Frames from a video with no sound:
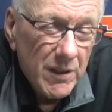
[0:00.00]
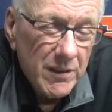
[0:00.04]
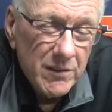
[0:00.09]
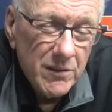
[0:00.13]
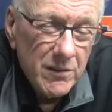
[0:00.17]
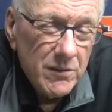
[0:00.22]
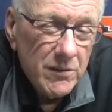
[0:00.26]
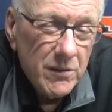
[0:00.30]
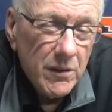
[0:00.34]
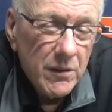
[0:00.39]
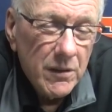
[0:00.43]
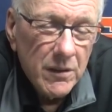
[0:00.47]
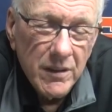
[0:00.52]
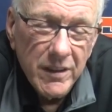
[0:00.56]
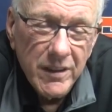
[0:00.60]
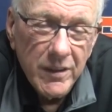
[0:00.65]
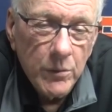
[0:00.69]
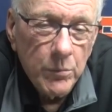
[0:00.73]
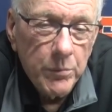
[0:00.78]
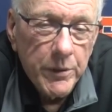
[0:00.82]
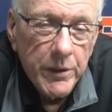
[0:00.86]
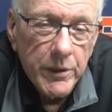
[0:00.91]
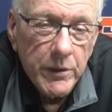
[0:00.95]
just a
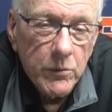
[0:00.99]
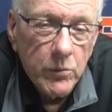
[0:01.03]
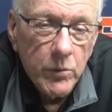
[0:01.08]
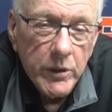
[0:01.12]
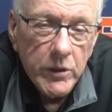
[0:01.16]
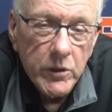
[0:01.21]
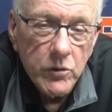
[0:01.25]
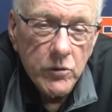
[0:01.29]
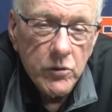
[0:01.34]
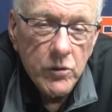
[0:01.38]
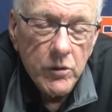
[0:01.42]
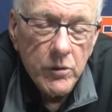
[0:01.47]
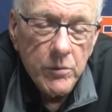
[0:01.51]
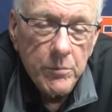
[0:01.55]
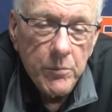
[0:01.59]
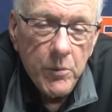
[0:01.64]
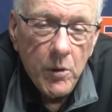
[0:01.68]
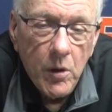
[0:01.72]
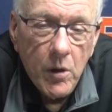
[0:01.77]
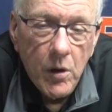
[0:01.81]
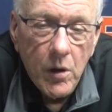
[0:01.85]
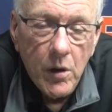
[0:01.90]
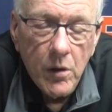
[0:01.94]
little bit quicker to the
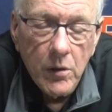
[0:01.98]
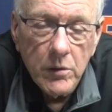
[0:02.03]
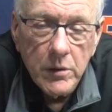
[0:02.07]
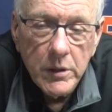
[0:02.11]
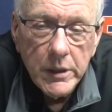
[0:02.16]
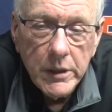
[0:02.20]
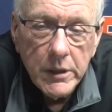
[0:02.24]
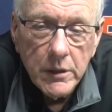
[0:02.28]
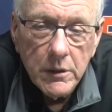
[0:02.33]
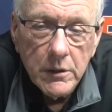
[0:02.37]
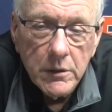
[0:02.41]
ball.